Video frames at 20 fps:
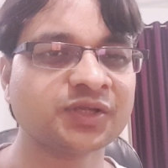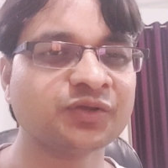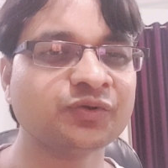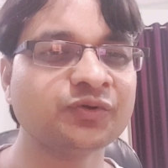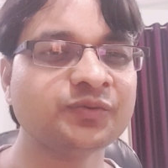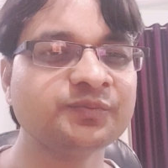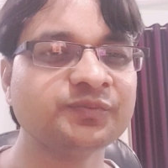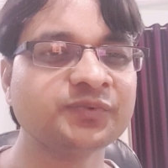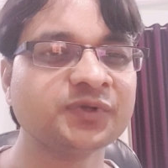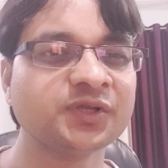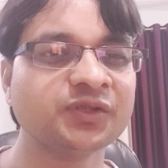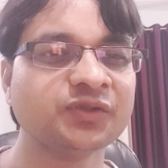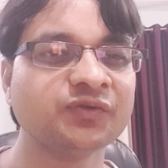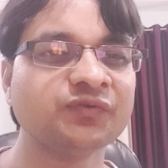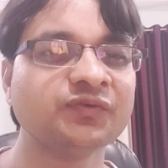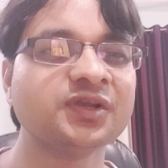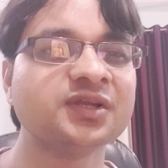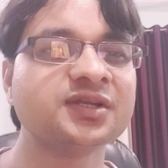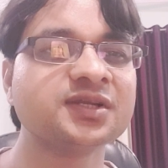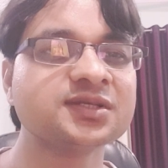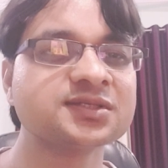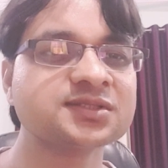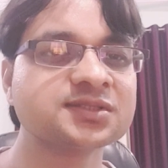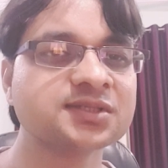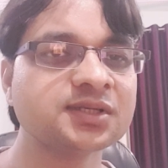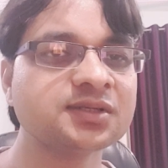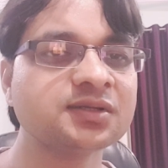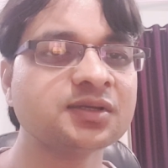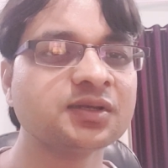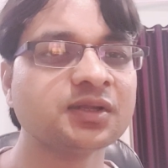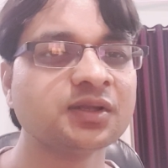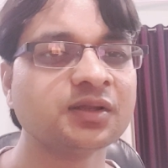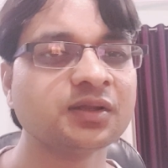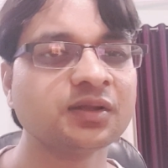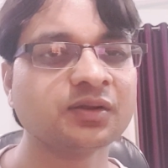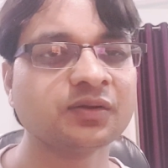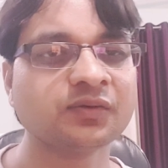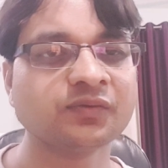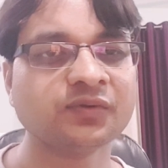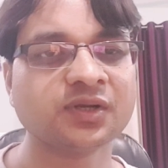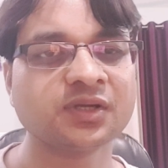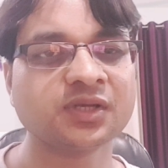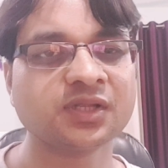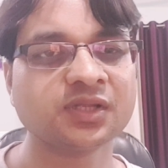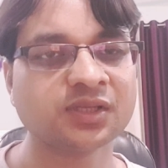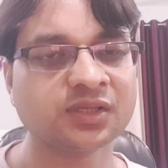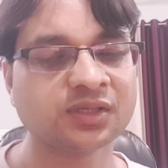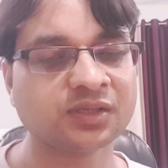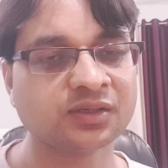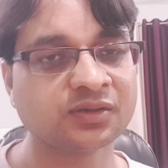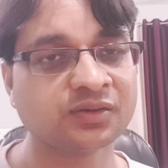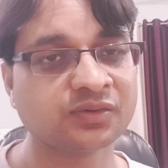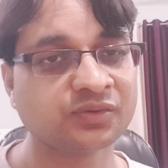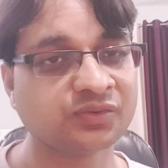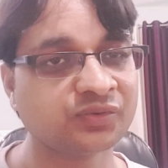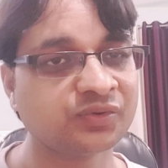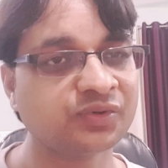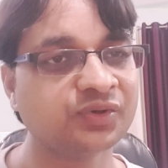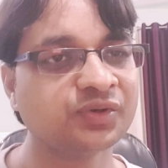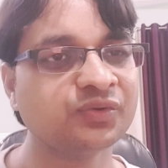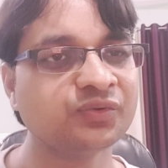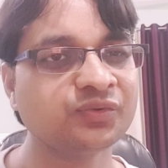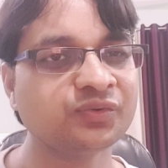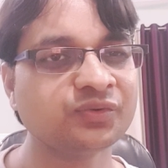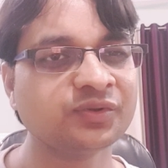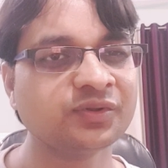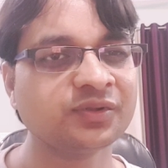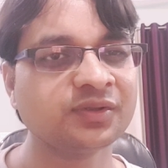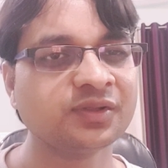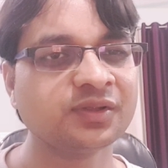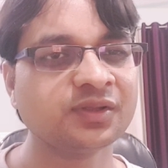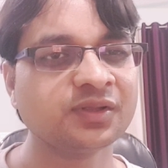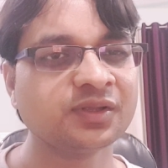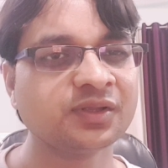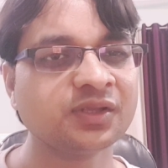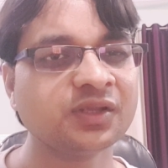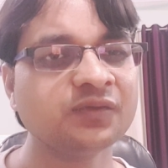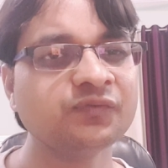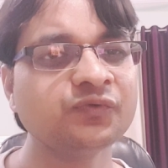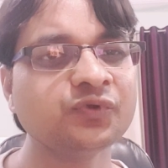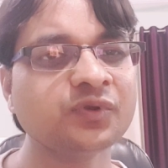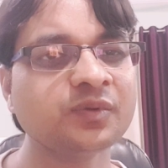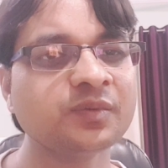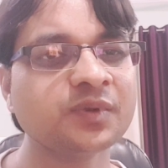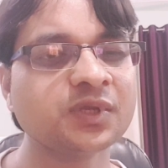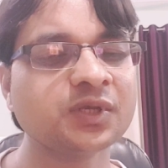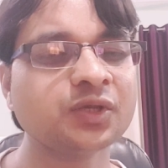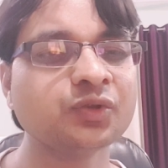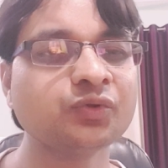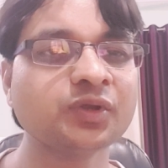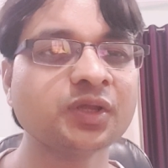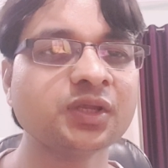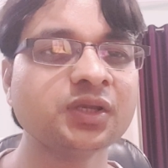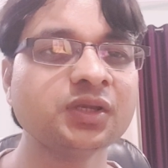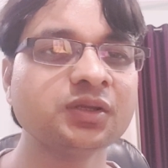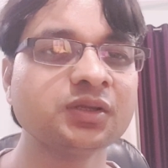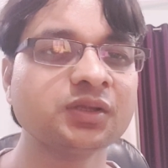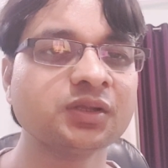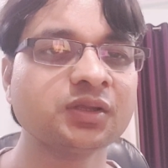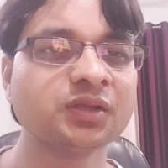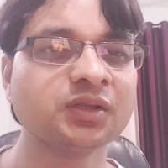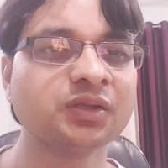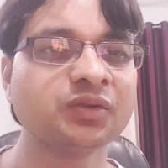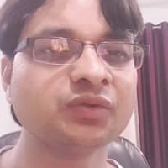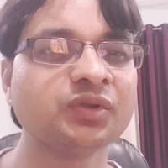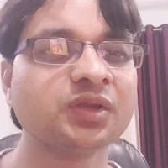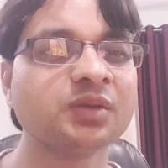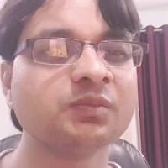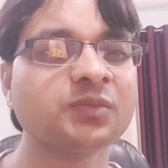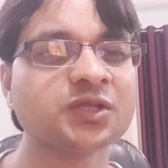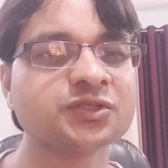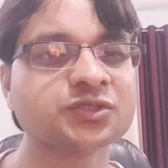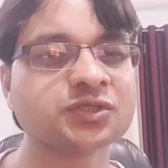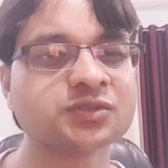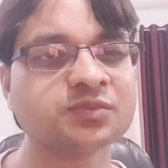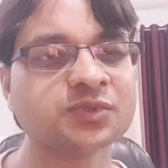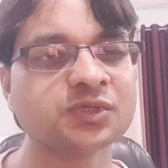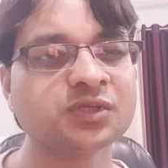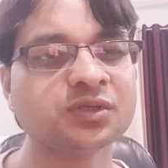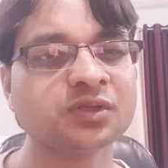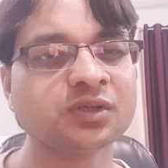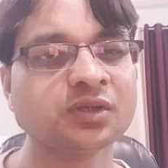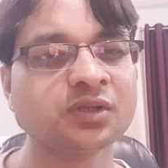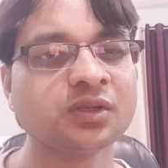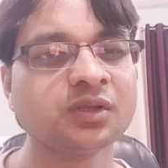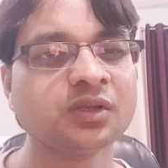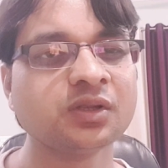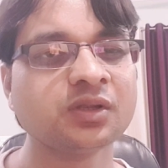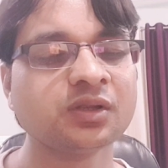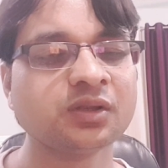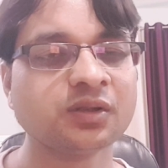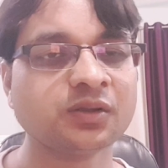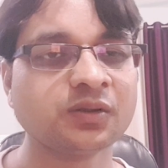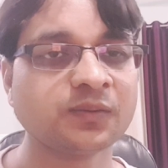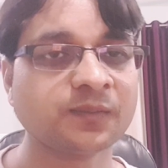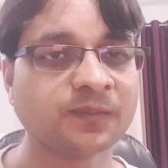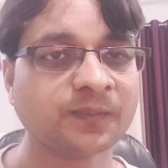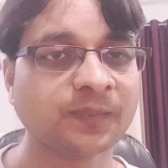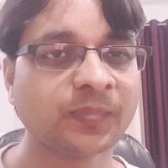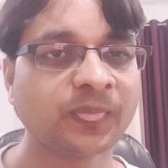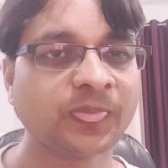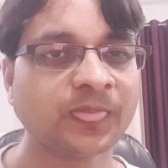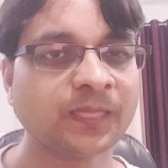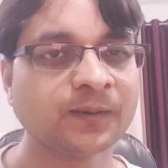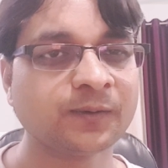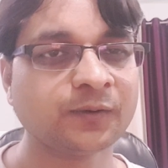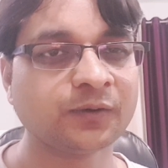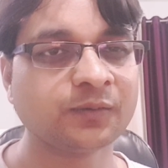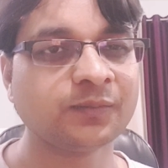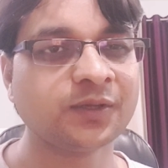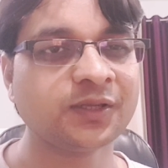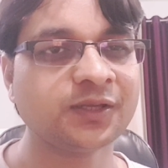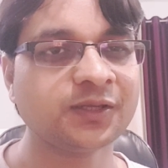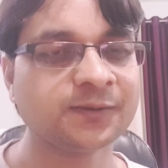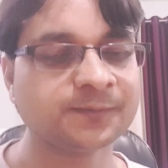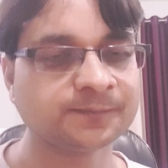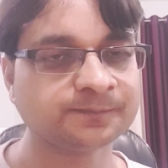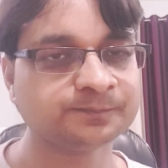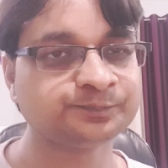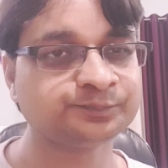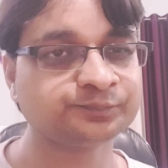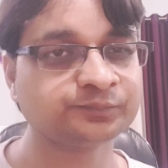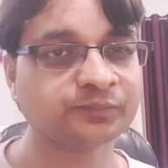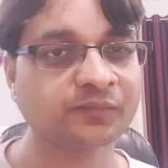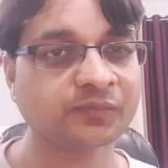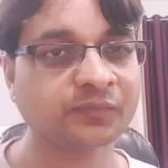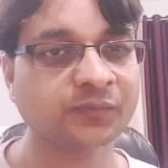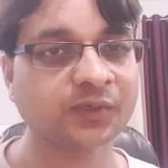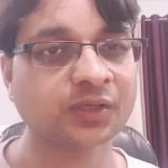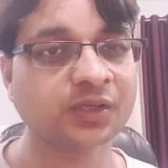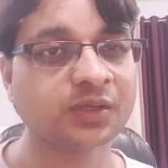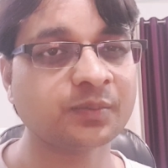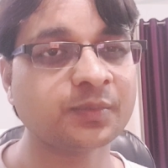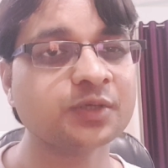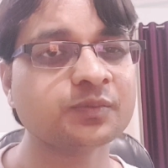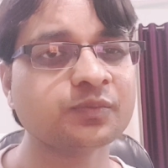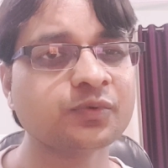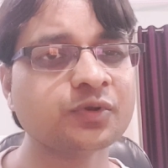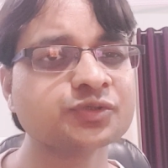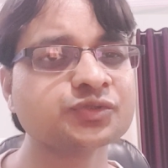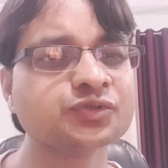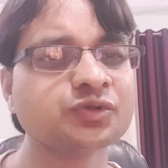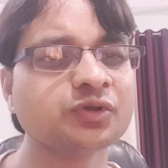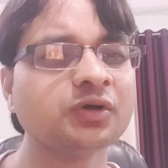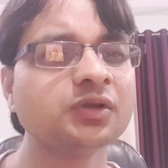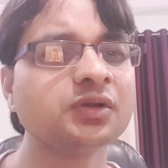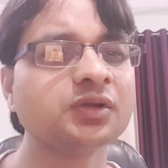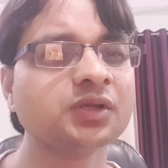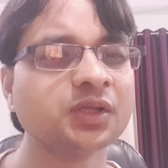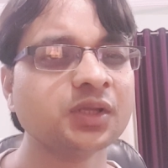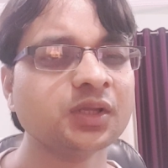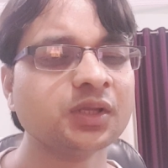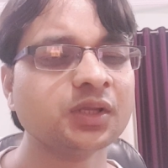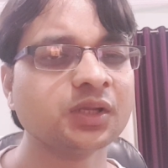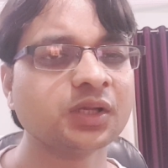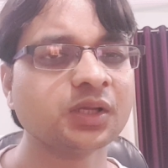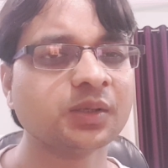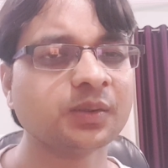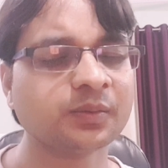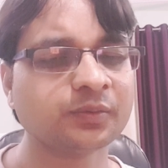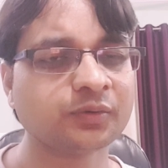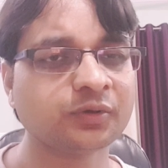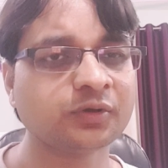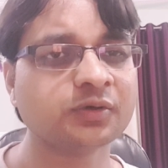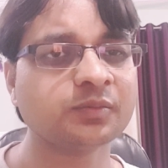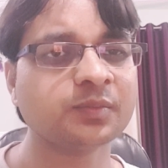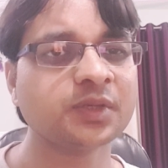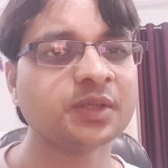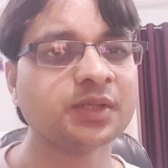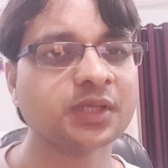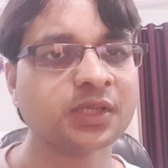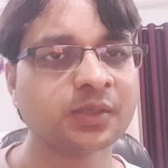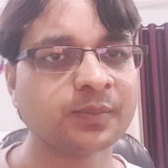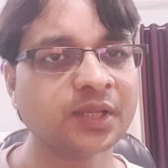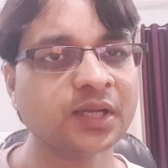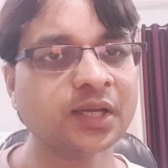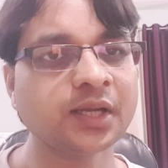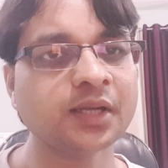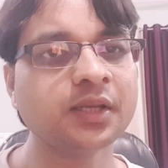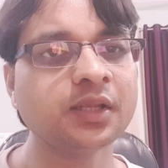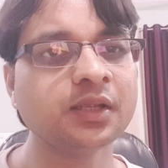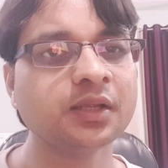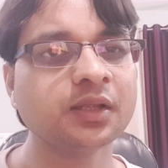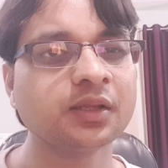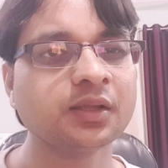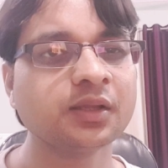hope you will understand what I told you. If you have any query, you can message me on my comment box or on my email ID